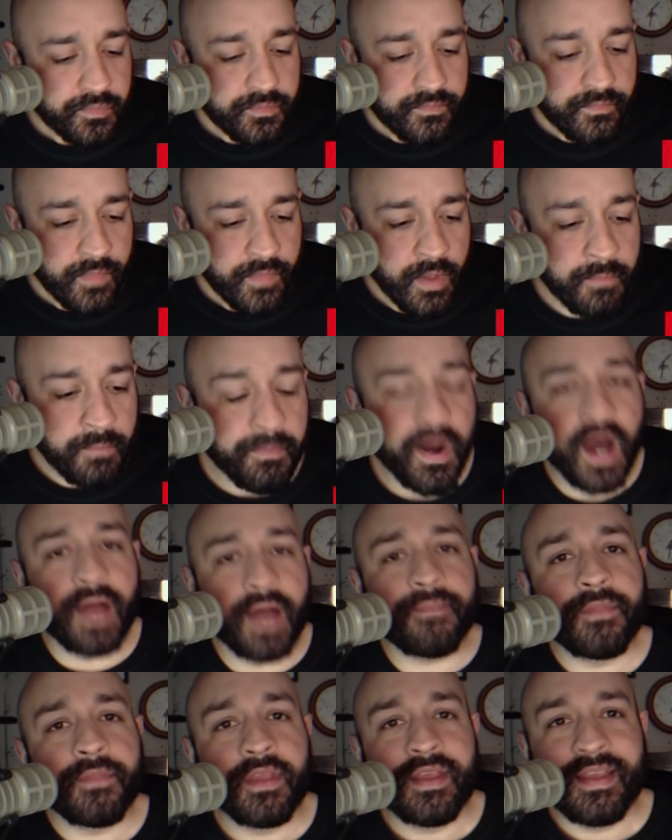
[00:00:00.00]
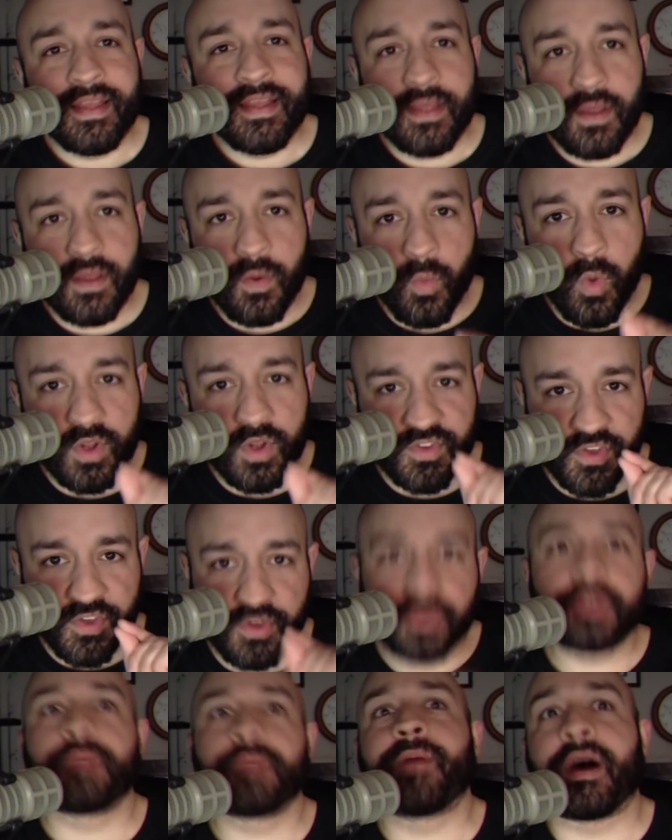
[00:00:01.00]
but what's
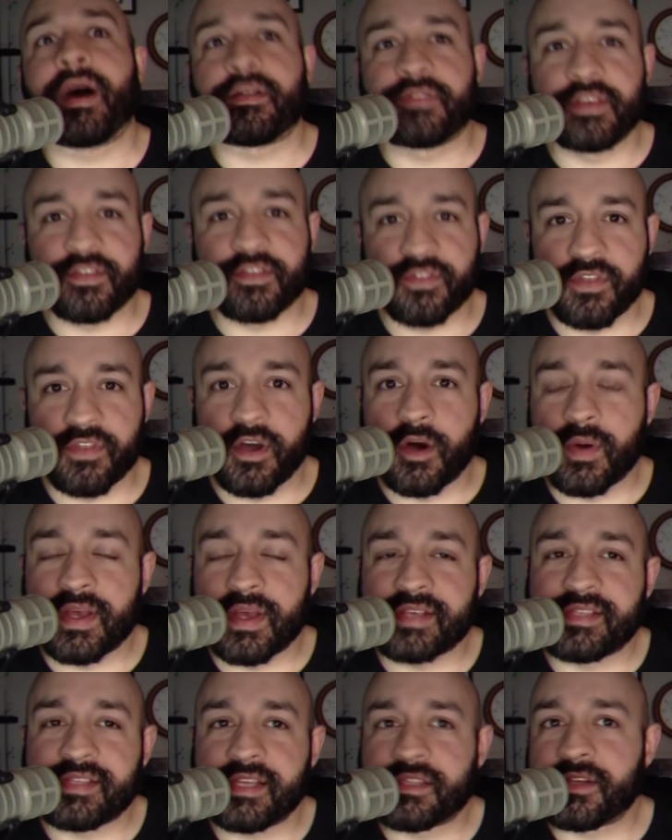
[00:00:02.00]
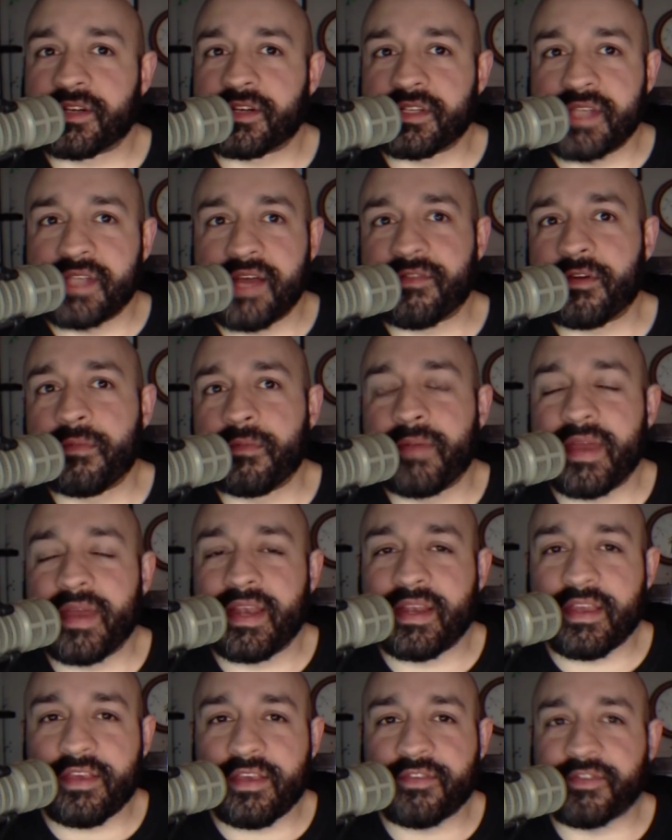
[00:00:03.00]
good about this, though, is that there's never been an
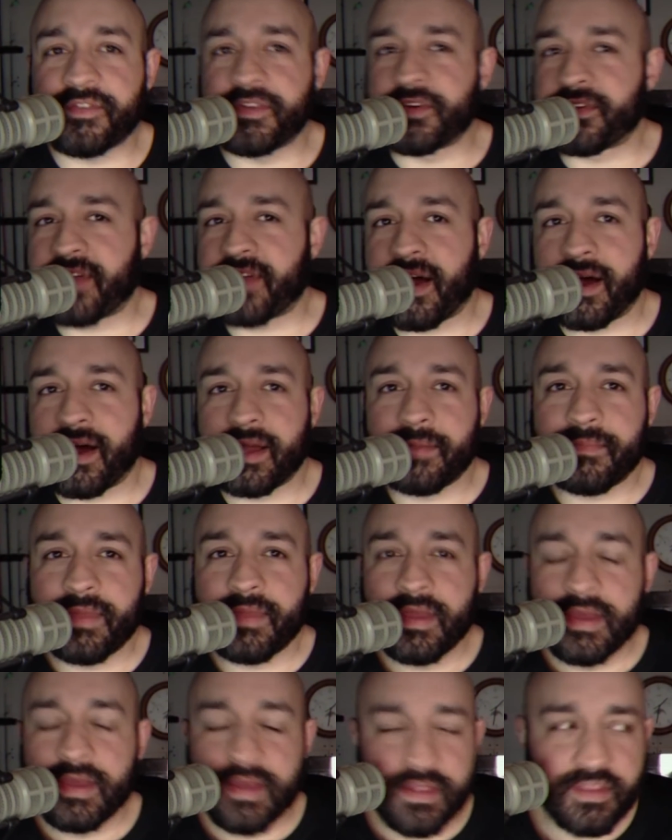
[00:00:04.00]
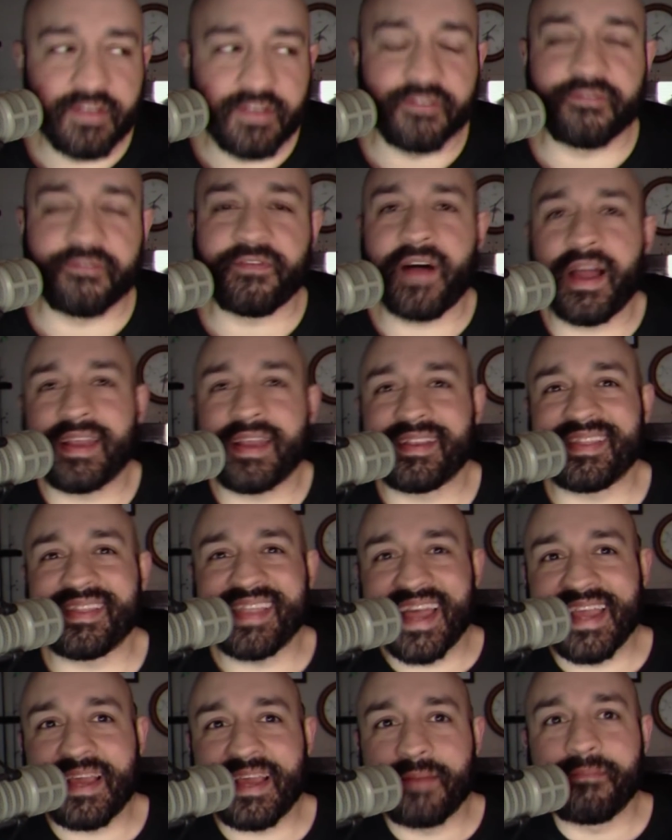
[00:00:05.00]
easier time to find
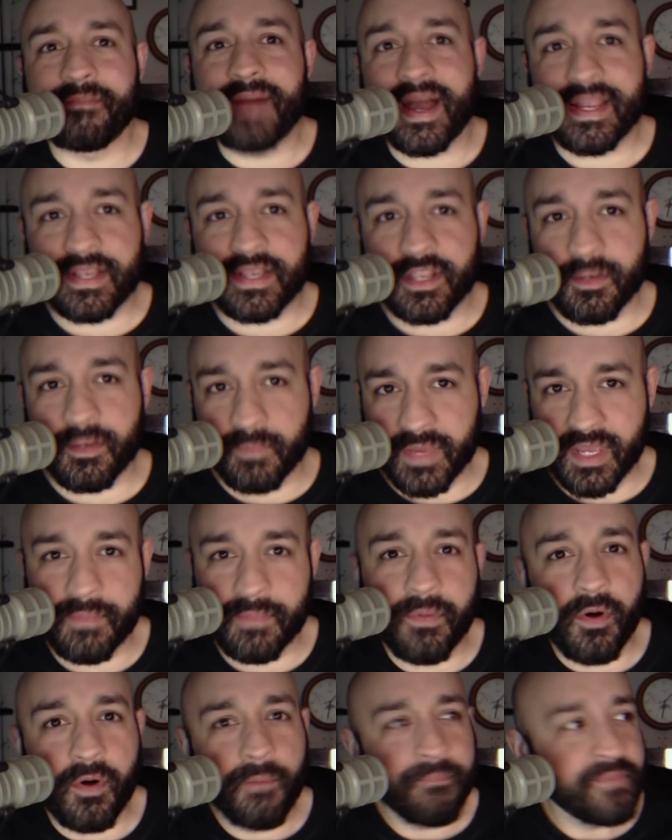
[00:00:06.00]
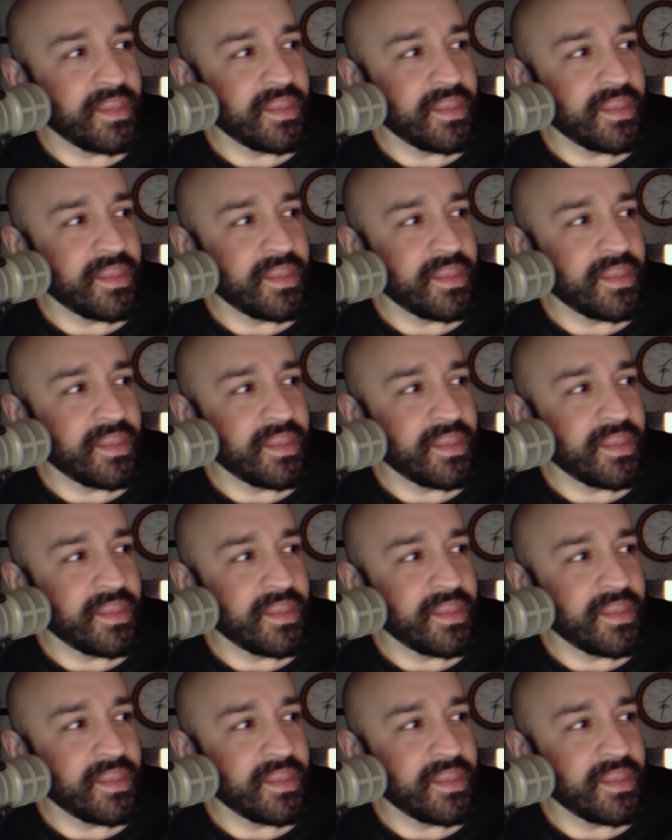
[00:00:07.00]
like minded people.